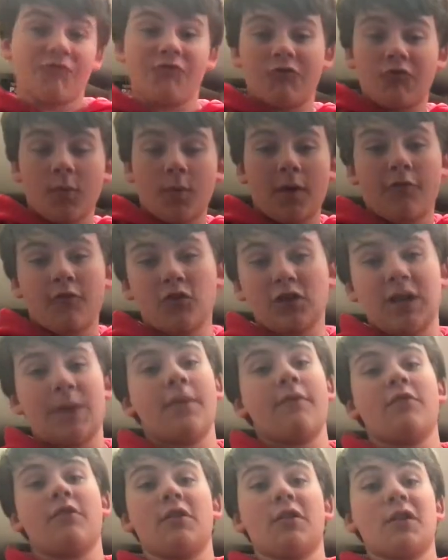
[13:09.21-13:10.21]
For my first time
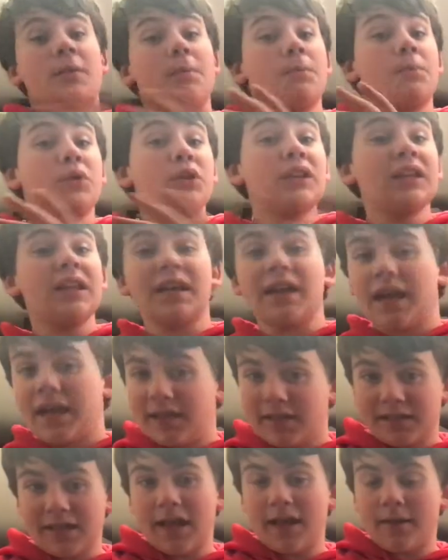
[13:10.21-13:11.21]
ever to complete
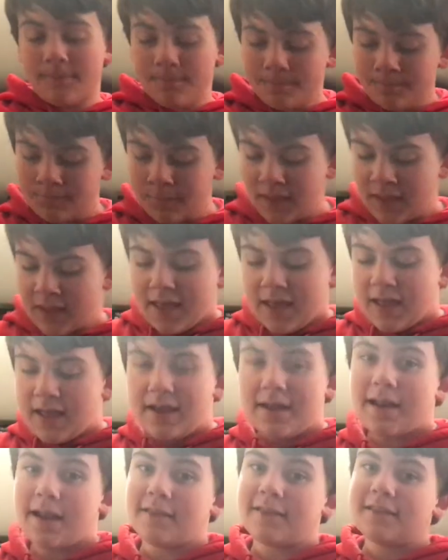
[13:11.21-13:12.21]
a set.
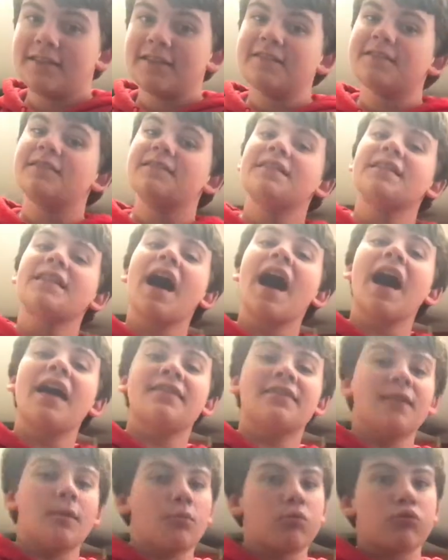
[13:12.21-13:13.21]
Now, this is
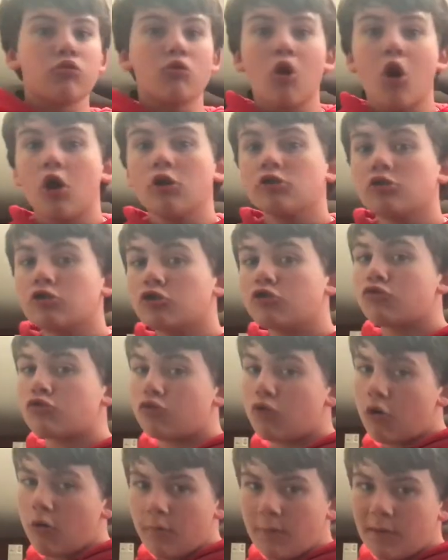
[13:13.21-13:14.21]
not the Braun
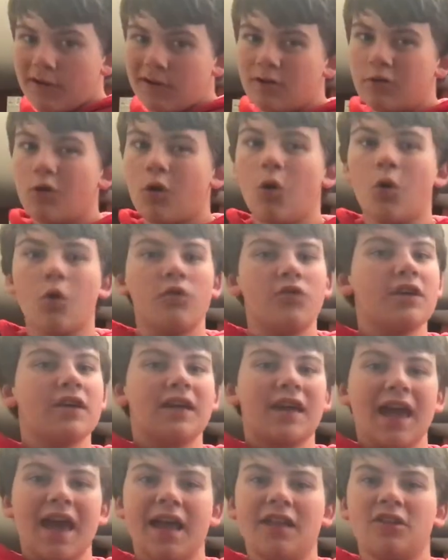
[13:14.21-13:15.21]
Strowman or the
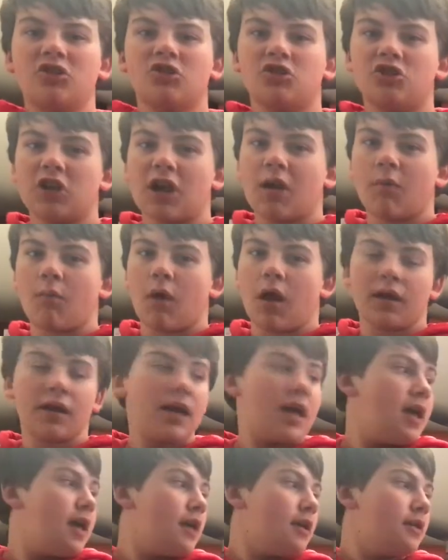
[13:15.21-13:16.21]
Ken Shamrock.
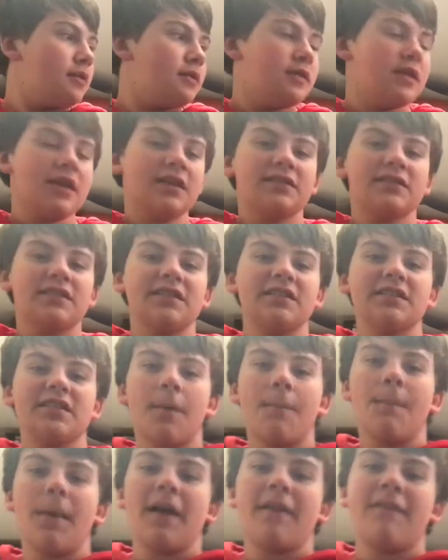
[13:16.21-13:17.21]
Yeah. This is
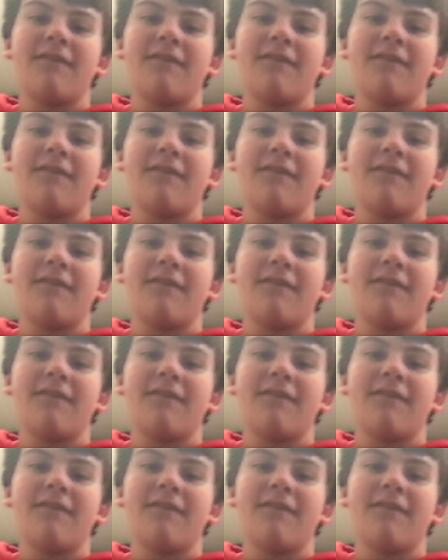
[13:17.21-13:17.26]
my